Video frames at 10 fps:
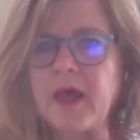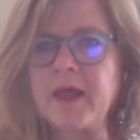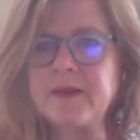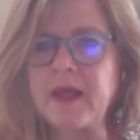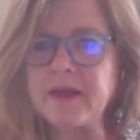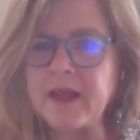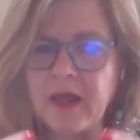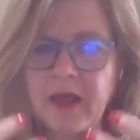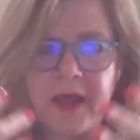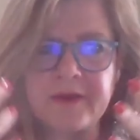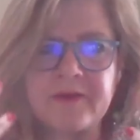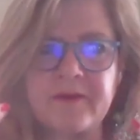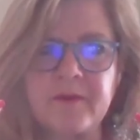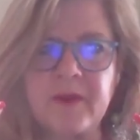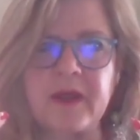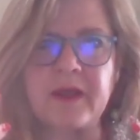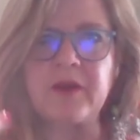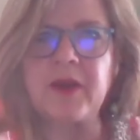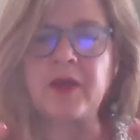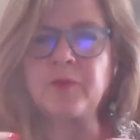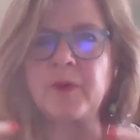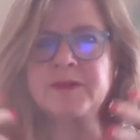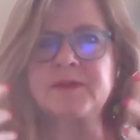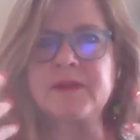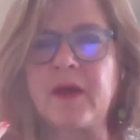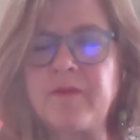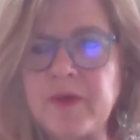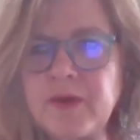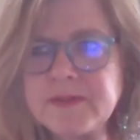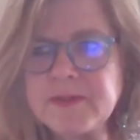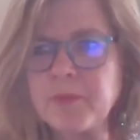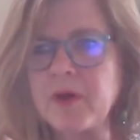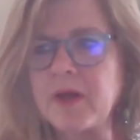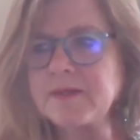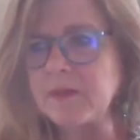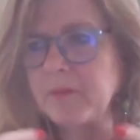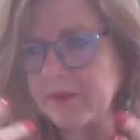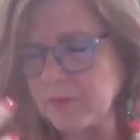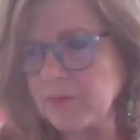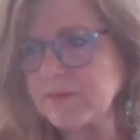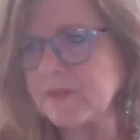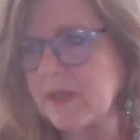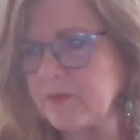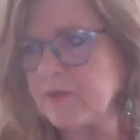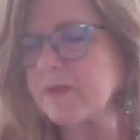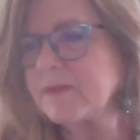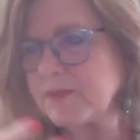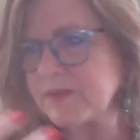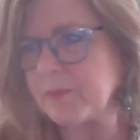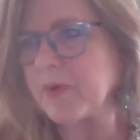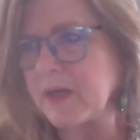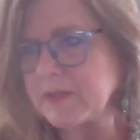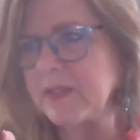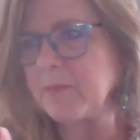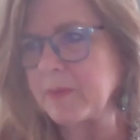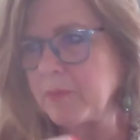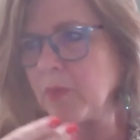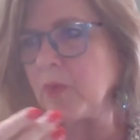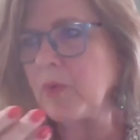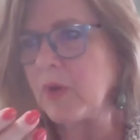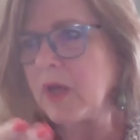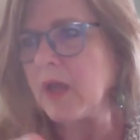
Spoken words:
And it was very surprising, but also not so surprising, but more